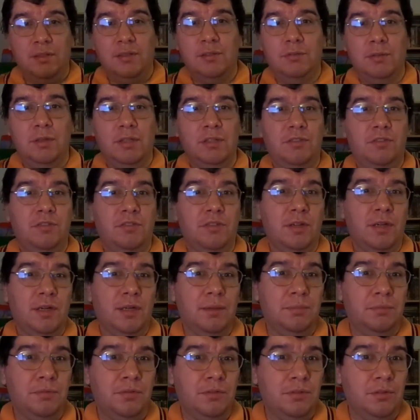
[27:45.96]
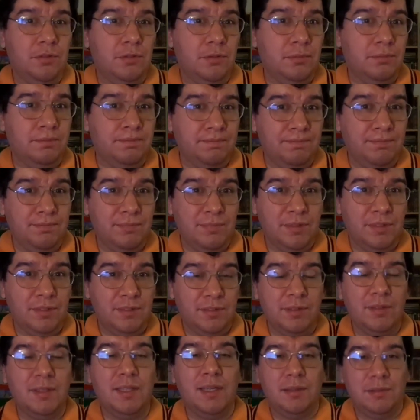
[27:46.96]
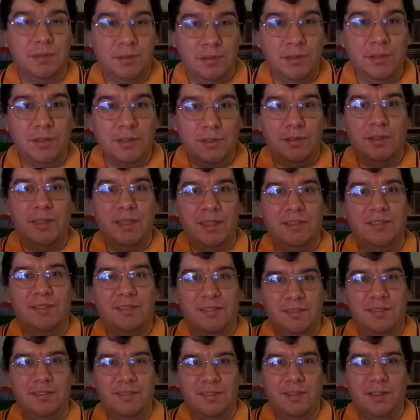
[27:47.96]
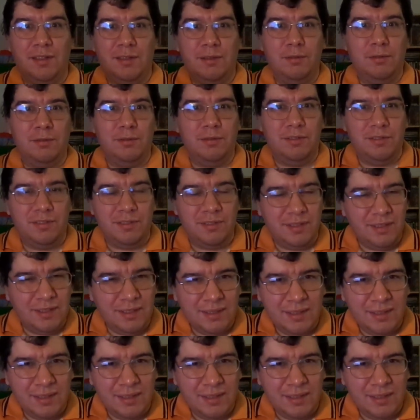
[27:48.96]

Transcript: a great job too. So now you know that's Donald.